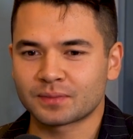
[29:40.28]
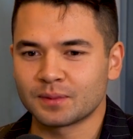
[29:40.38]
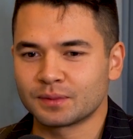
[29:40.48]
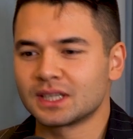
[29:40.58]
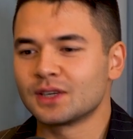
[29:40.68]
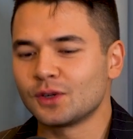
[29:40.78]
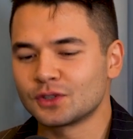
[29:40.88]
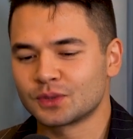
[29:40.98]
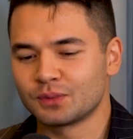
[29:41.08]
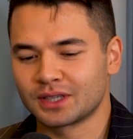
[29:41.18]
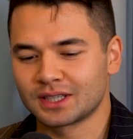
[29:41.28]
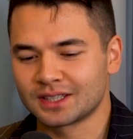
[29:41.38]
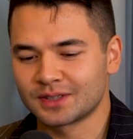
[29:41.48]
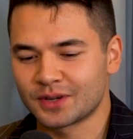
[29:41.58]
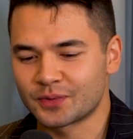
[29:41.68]
but then also
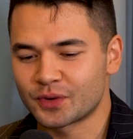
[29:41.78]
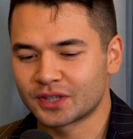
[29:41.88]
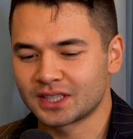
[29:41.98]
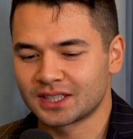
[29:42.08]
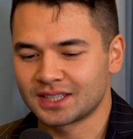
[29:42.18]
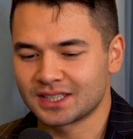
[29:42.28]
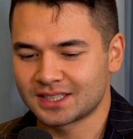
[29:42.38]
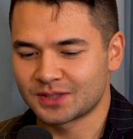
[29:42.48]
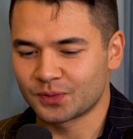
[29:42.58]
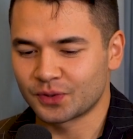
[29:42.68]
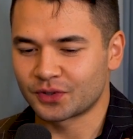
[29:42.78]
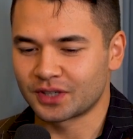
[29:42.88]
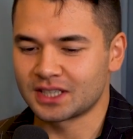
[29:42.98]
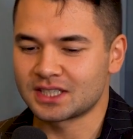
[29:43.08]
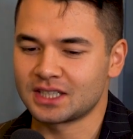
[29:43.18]
by running this one
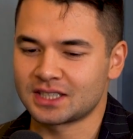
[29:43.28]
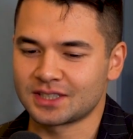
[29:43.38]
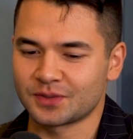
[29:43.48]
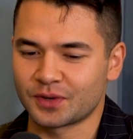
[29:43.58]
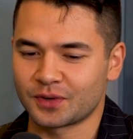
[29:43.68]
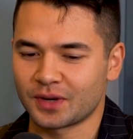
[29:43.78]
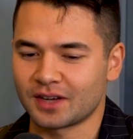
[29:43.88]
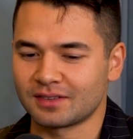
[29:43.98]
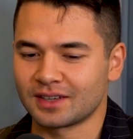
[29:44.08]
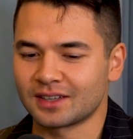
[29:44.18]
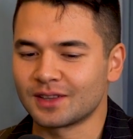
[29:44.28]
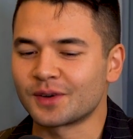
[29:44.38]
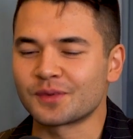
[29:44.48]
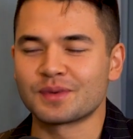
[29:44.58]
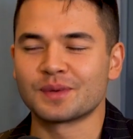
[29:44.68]
organization where we have like a
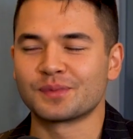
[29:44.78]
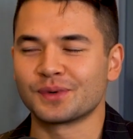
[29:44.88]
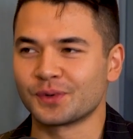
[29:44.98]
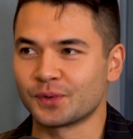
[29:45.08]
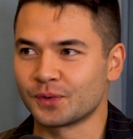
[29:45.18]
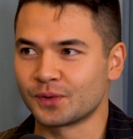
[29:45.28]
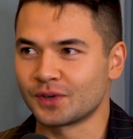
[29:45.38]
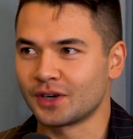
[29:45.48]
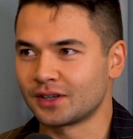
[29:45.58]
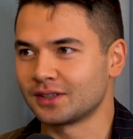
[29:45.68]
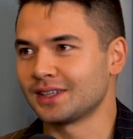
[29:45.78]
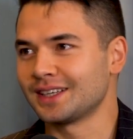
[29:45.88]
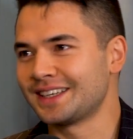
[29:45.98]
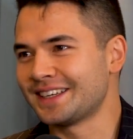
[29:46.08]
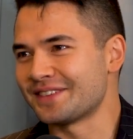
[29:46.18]
lot of people who are
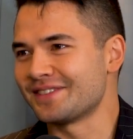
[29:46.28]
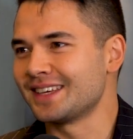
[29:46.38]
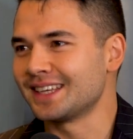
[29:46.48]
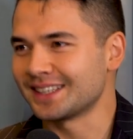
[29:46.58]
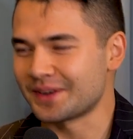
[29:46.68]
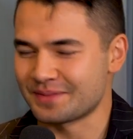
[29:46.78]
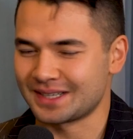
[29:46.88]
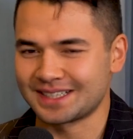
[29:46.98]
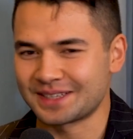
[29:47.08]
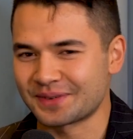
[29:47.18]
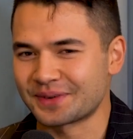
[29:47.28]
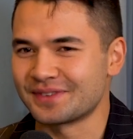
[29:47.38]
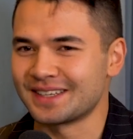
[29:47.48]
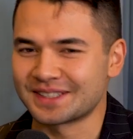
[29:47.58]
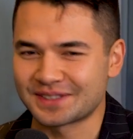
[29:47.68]
like vegan. I'm mentioning the word
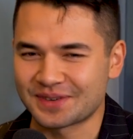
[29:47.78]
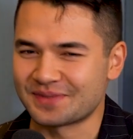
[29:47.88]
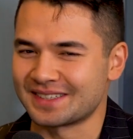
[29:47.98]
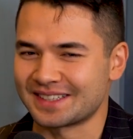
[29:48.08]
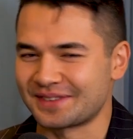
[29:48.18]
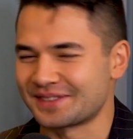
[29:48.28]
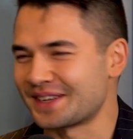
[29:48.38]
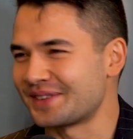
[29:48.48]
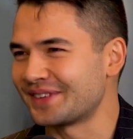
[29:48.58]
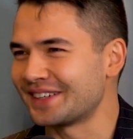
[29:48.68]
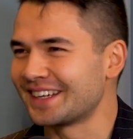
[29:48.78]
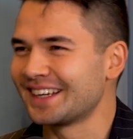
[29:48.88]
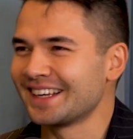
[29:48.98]
vegan so many times now, but